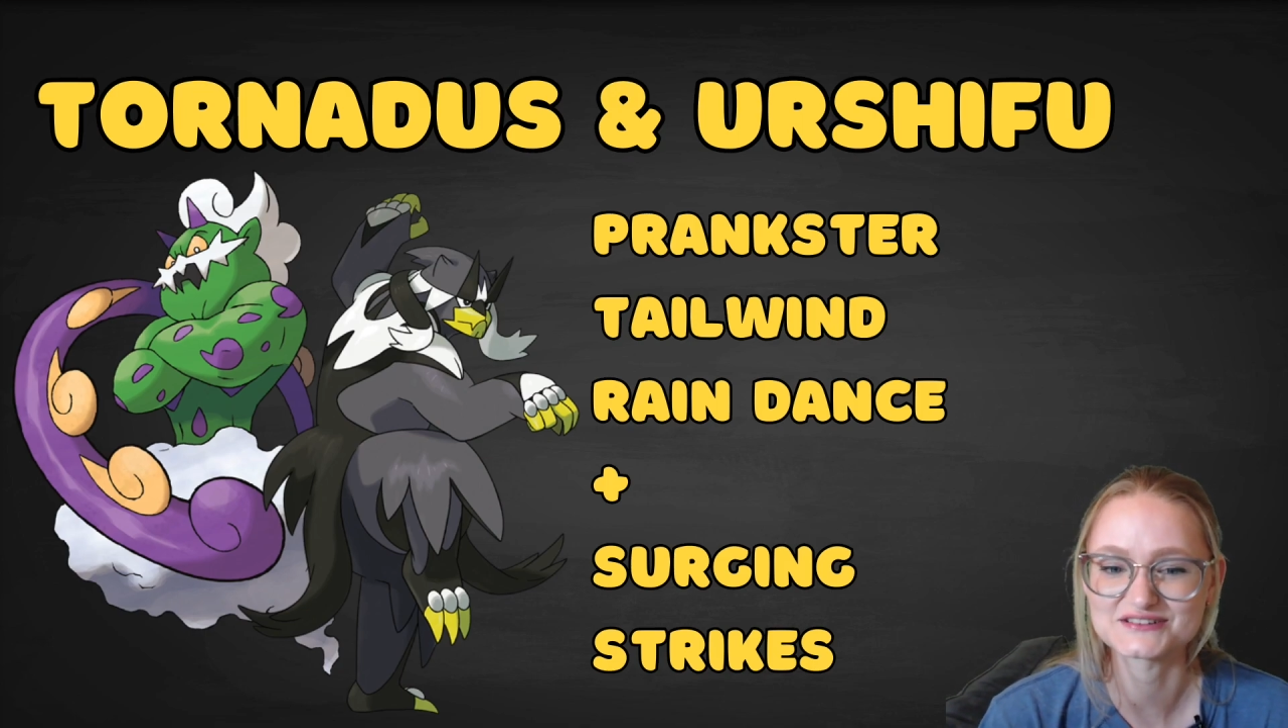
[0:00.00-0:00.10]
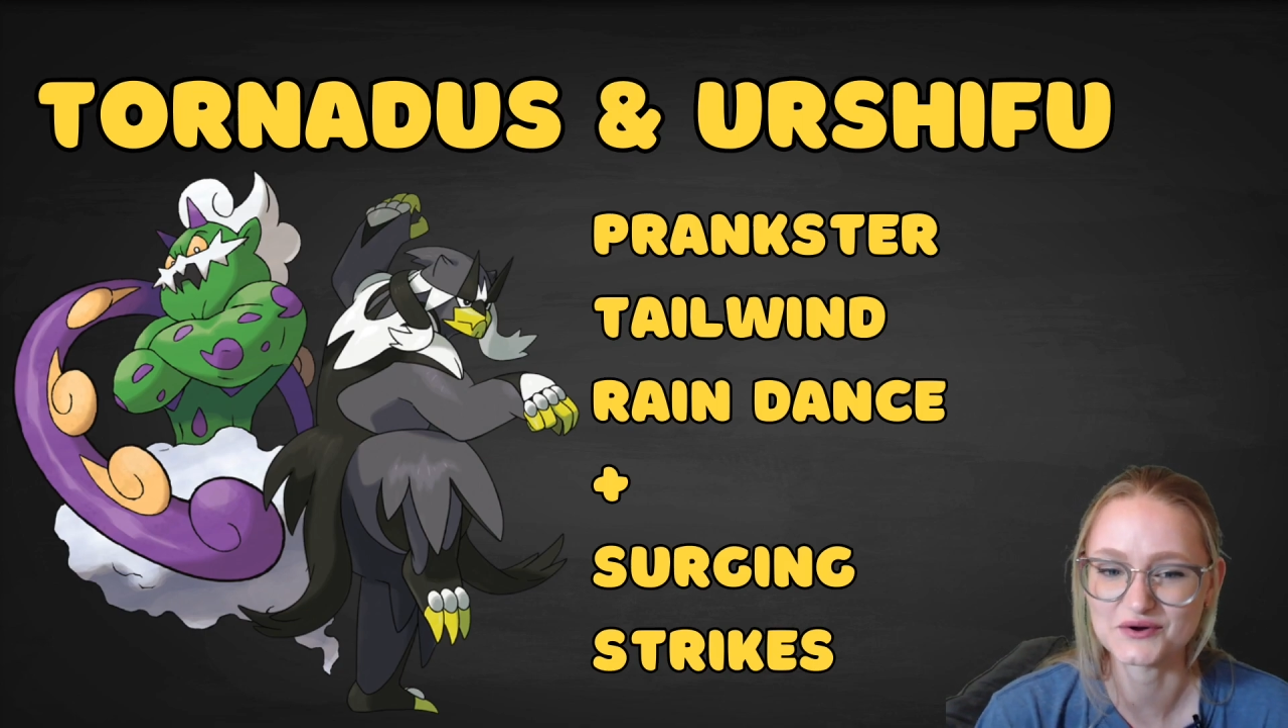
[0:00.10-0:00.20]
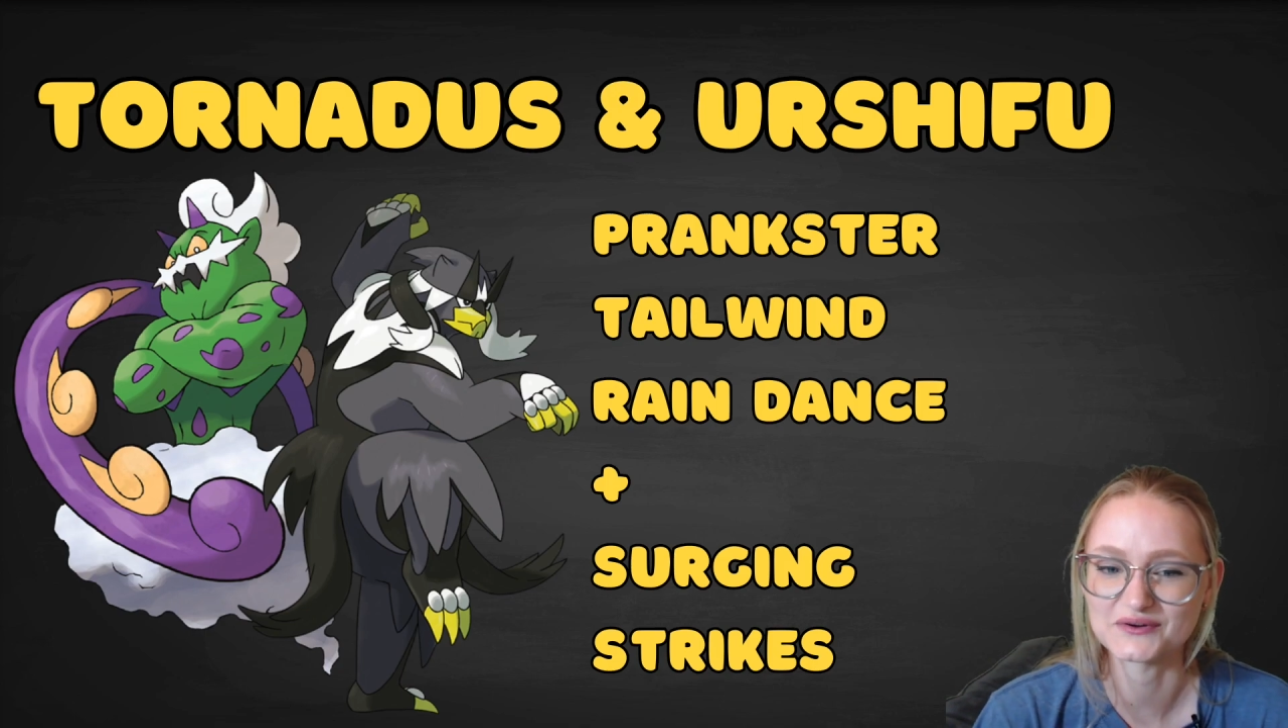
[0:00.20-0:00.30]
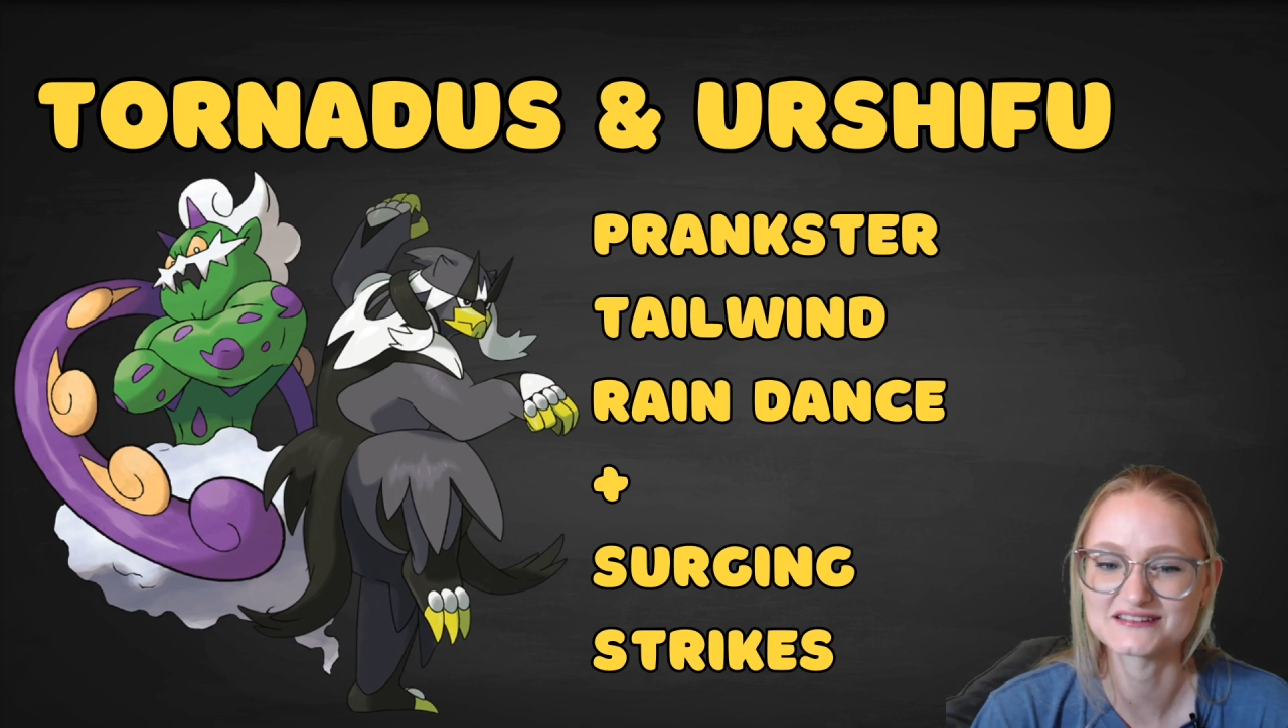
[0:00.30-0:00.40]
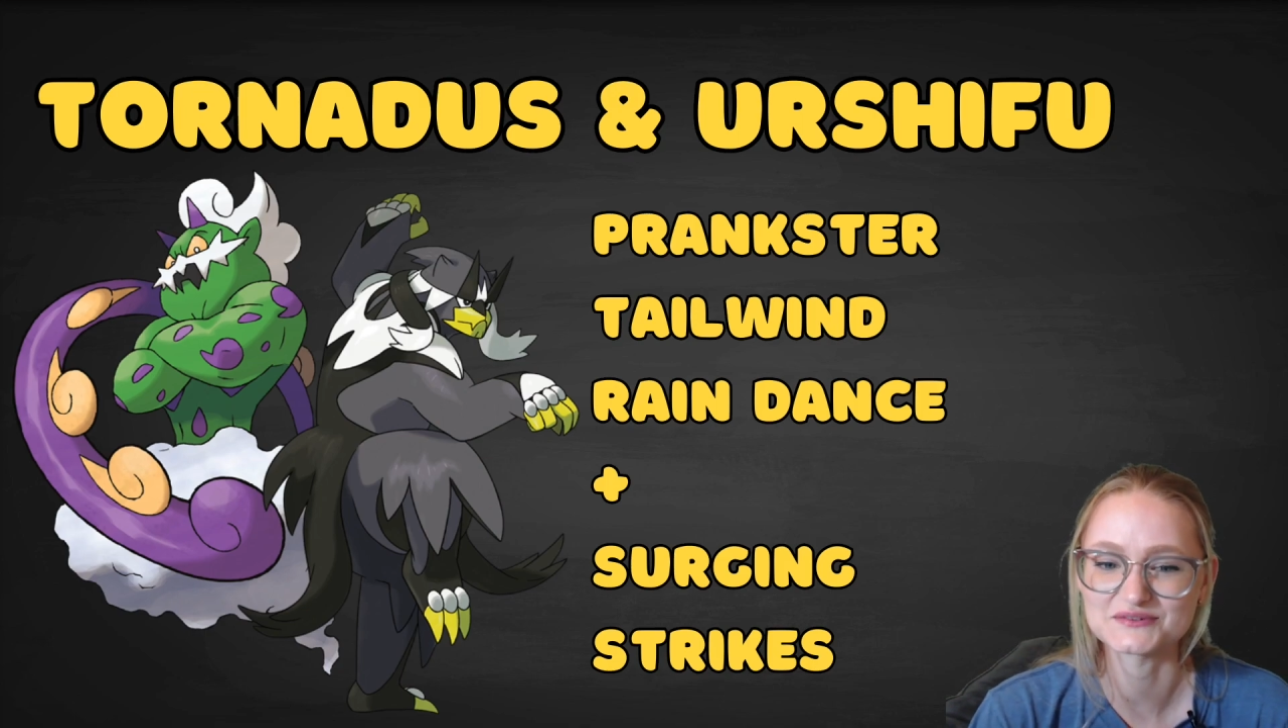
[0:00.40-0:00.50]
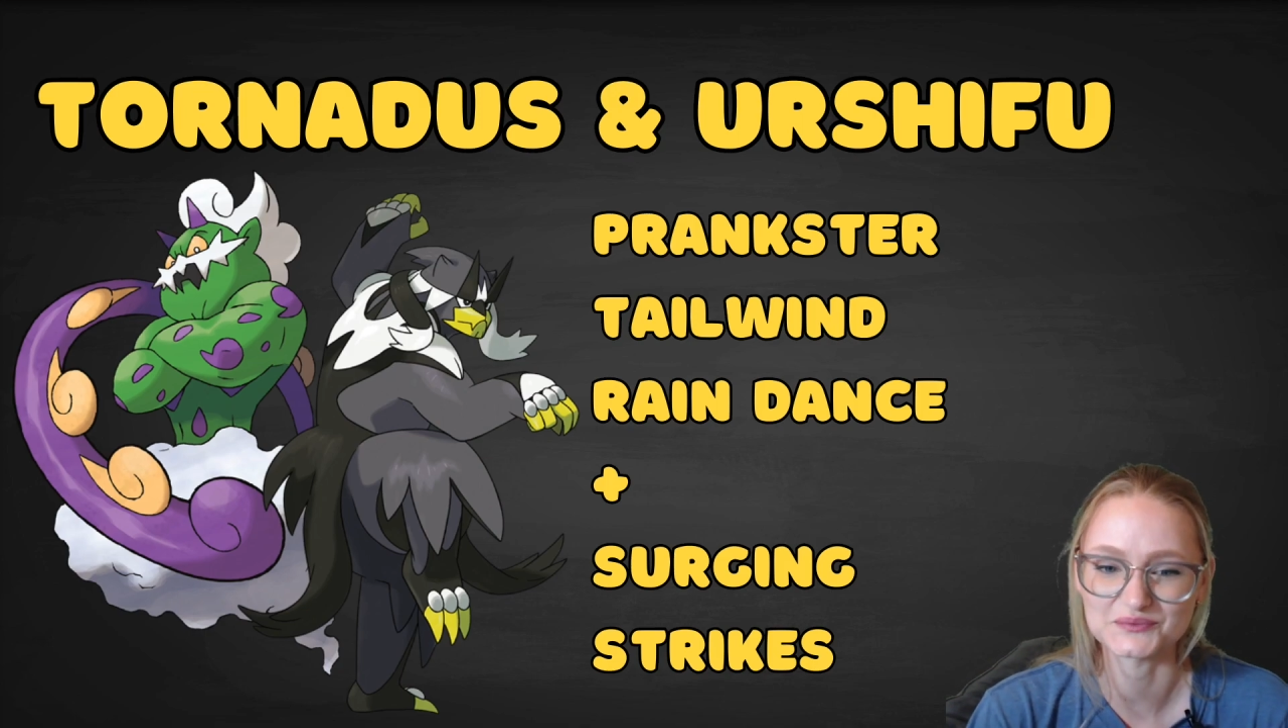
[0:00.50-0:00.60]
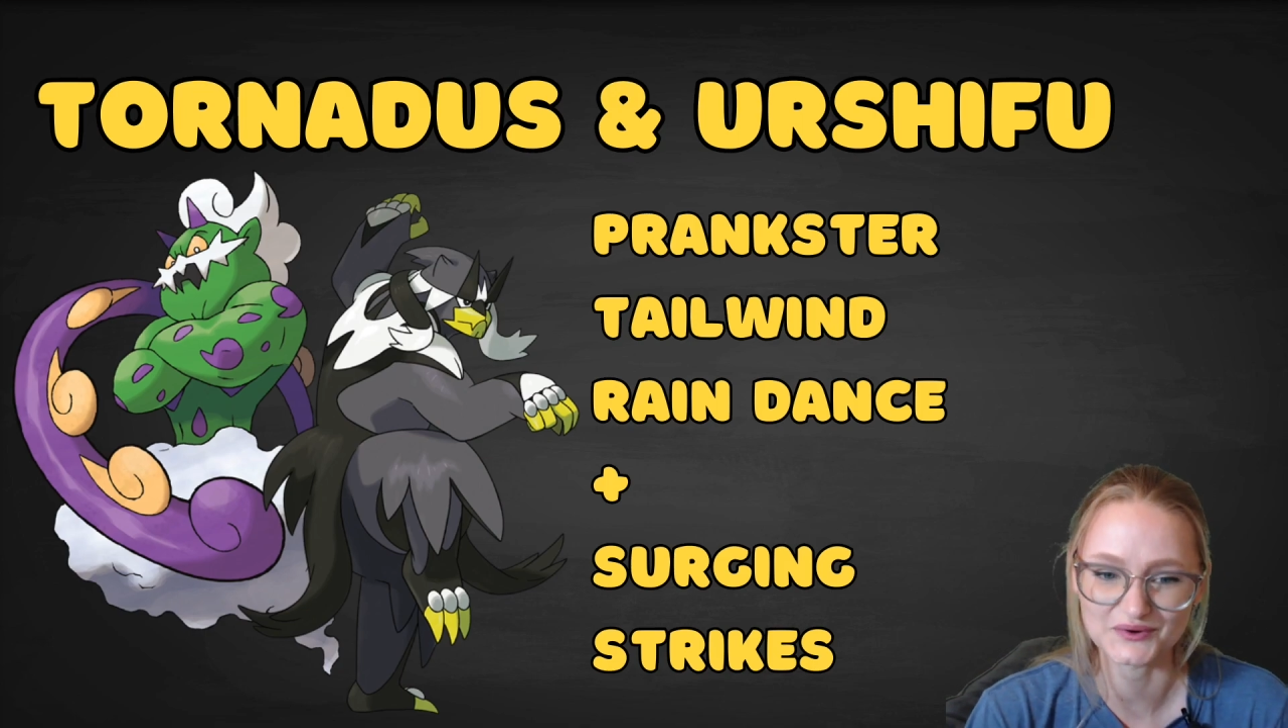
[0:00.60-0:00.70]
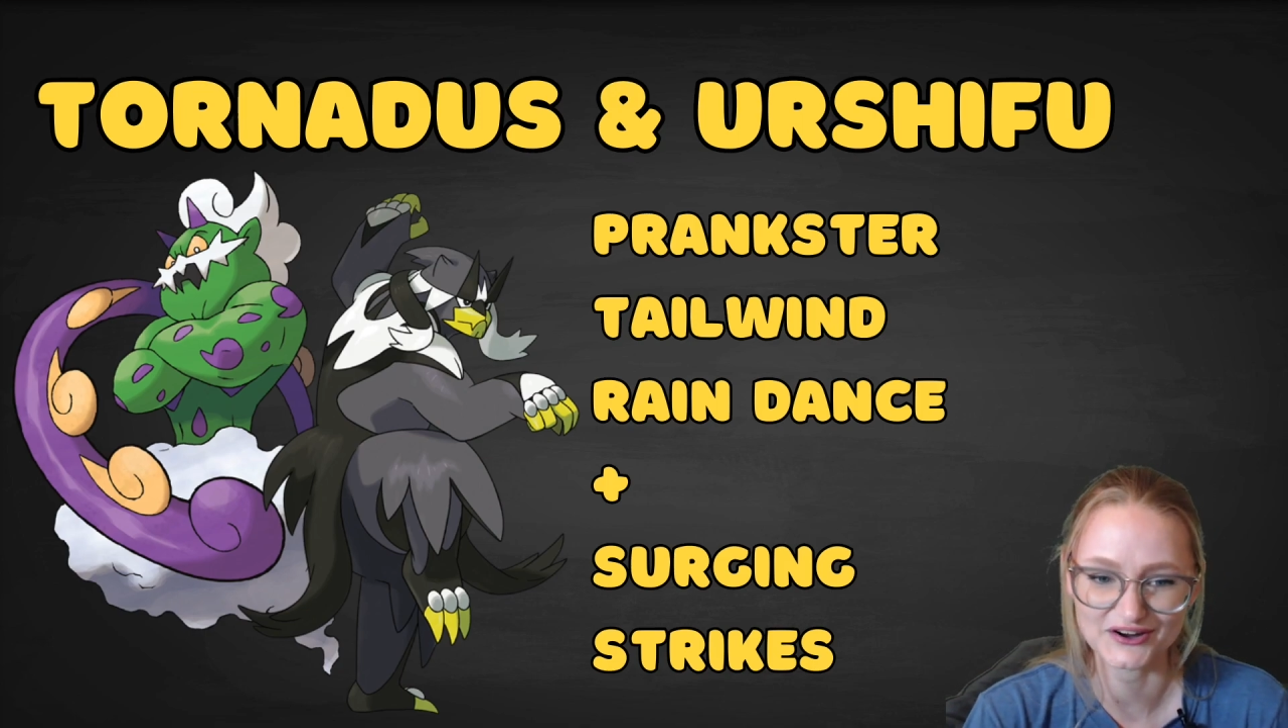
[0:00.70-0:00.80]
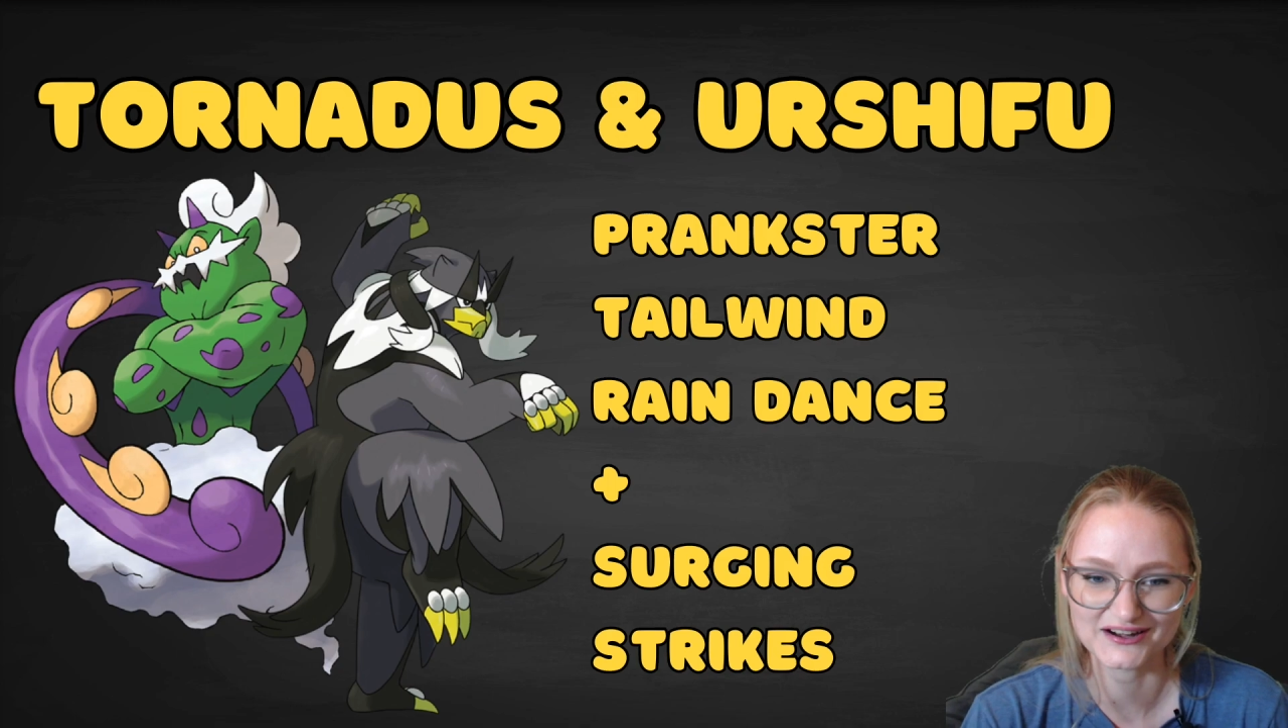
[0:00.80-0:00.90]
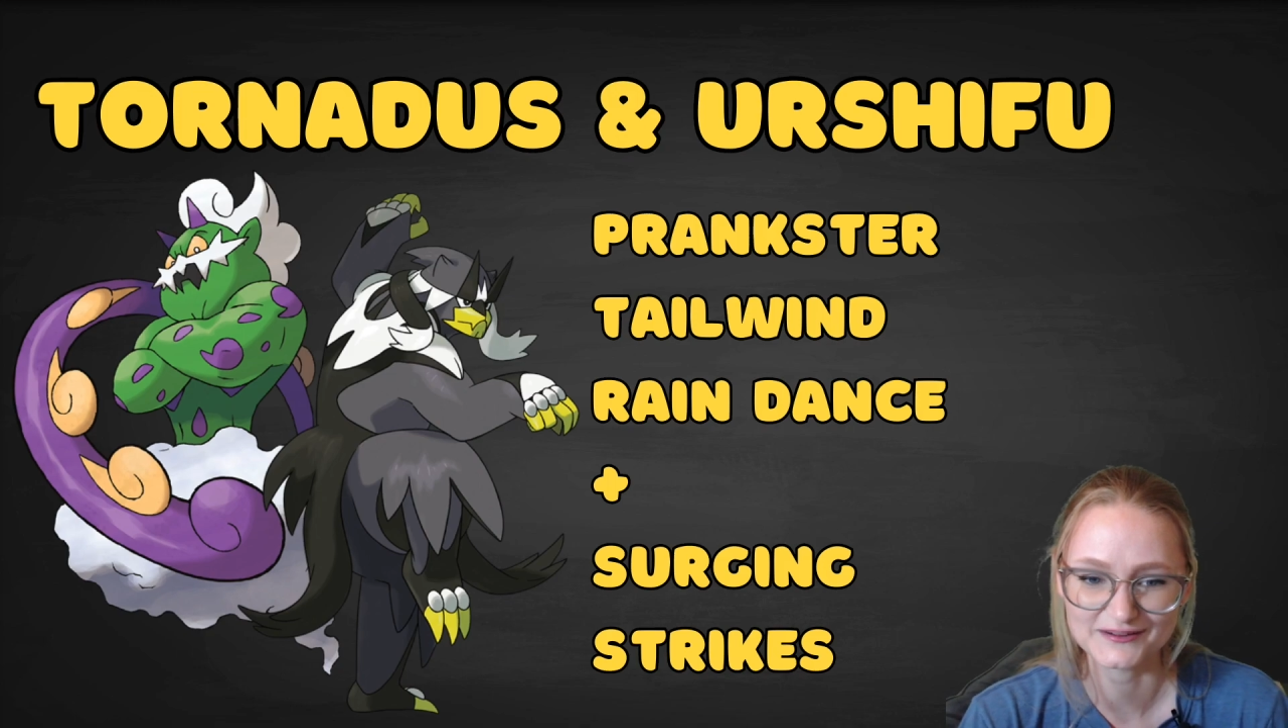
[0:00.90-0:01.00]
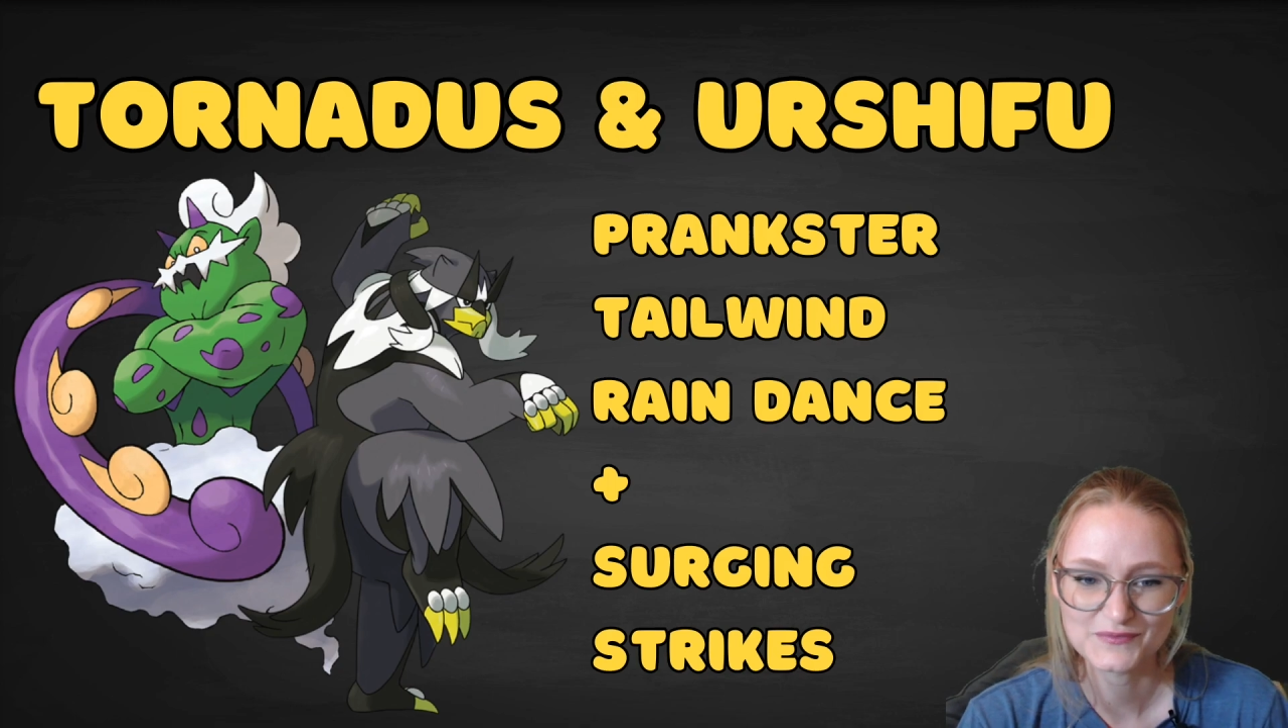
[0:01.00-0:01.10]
is going to work.